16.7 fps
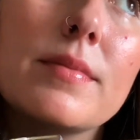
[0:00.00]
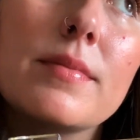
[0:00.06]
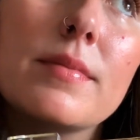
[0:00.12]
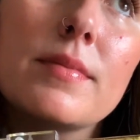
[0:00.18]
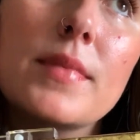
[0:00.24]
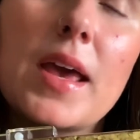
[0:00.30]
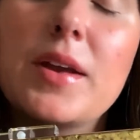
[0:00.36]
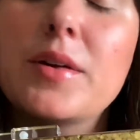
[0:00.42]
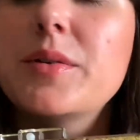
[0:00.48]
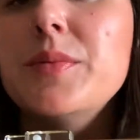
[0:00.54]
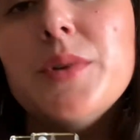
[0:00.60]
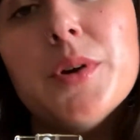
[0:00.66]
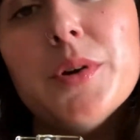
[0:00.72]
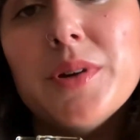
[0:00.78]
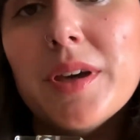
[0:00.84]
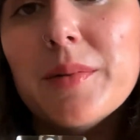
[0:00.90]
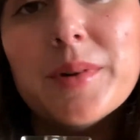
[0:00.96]
I don't know
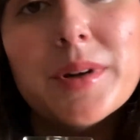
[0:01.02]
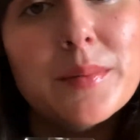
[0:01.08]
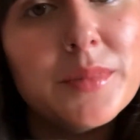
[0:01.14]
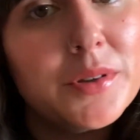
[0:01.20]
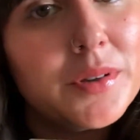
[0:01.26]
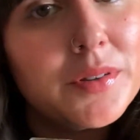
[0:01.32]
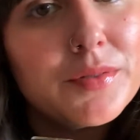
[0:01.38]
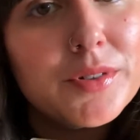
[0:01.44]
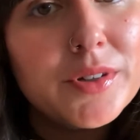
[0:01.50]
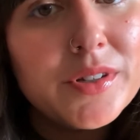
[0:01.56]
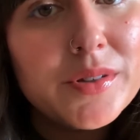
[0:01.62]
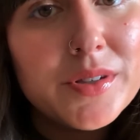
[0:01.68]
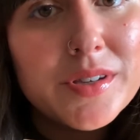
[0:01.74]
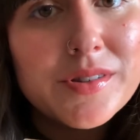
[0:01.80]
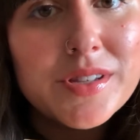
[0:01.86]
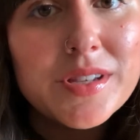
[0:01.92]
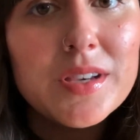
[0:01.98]
yet what I'm doing for New
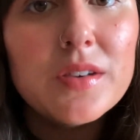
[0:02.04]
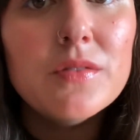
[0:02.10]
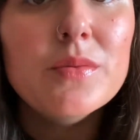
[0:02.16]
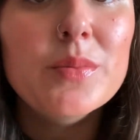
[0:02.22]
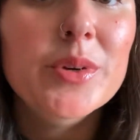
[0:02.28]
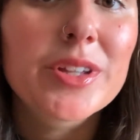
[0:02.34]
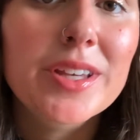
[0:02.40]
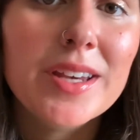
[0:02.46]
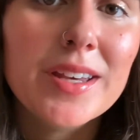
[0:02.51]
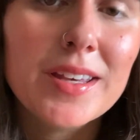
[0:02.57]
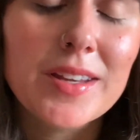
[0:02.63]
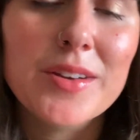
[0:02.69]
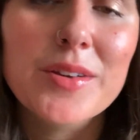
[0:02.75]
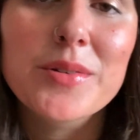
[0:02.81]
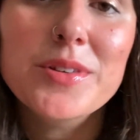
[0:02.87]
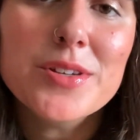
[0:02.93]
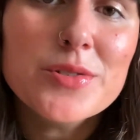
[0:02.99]
Year's Eve, but like, you know,
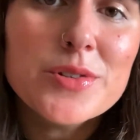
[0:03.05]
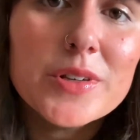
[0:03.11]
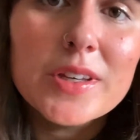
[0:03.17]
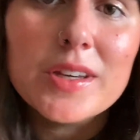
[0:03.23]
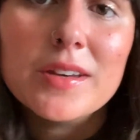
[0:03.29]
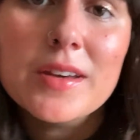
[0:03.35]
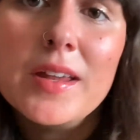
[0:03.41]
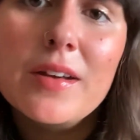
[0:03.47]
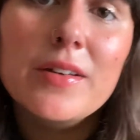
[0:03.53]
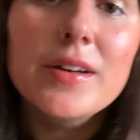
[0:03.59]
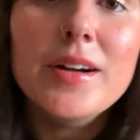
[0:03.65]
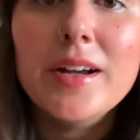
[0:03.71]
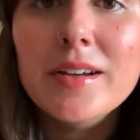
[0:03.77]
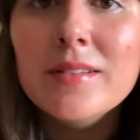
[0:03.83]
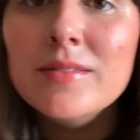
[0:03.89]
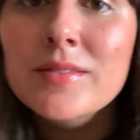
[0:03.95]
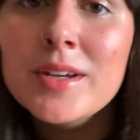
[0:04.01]
usually you get all kind of
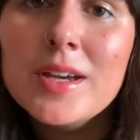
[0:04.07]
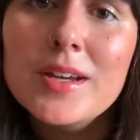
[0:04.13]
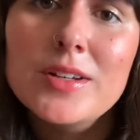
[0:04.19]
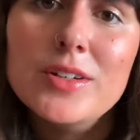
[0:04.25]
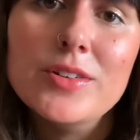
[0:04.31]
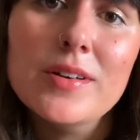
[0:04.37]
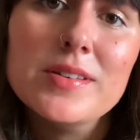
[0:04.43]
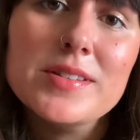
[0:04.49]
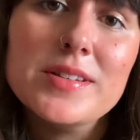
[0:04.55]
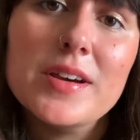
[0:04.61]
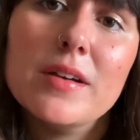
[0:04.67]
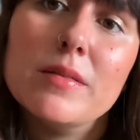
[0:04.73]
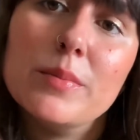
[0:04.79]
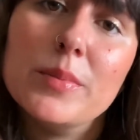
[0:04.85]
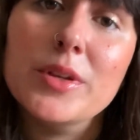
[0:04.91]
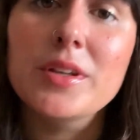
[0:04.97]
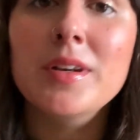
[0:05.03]
dressed up
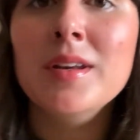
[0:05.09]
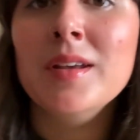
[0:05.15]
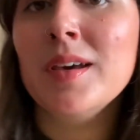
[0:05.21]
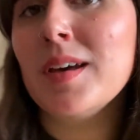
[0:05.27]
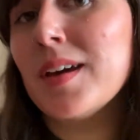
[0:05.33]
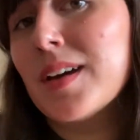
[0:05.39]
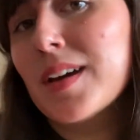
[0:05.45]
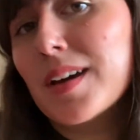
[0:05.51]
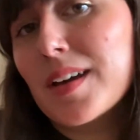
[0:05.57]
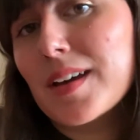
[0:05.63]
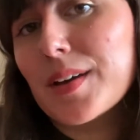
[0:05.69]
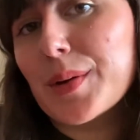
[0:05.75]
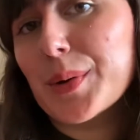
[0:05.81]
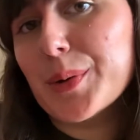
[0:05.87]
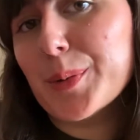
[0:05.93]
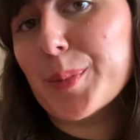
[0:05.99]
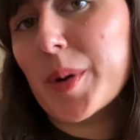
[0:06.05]
and go
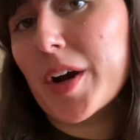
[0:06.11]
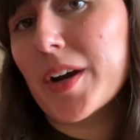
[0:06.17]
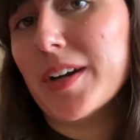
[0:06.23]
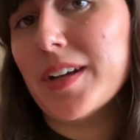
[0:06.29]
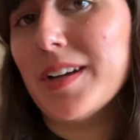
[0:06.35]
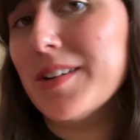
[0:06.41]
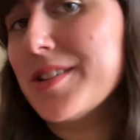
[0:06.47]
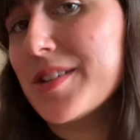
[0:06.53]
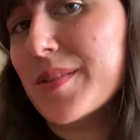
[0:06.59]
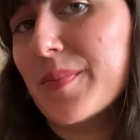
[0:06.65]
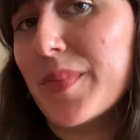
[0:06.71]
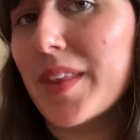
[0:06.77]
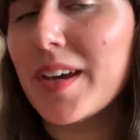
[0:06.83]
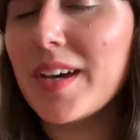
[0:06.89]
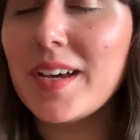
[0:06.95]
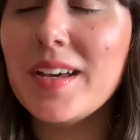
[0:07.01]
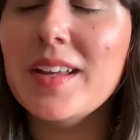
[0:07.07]
to a party or
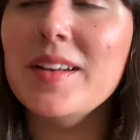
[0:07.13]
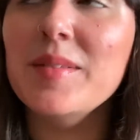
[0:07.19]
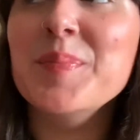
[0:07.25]
something, and